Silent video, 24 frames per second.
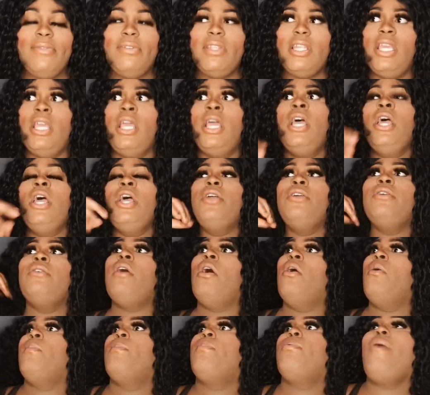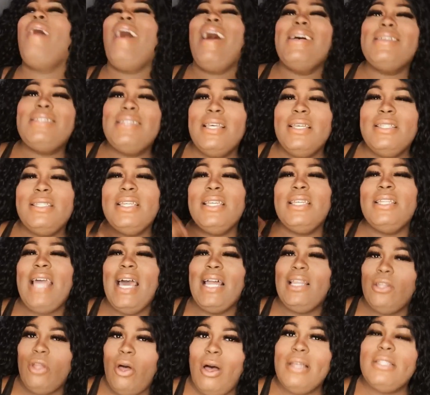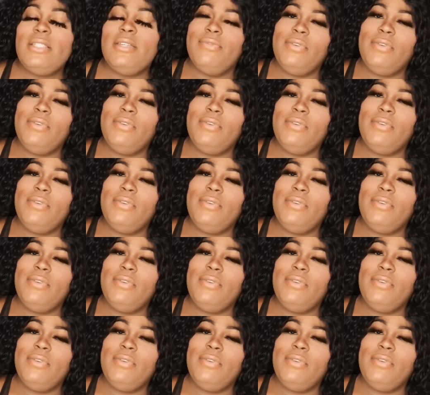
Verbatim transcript: you know, processing that loss of Khloe,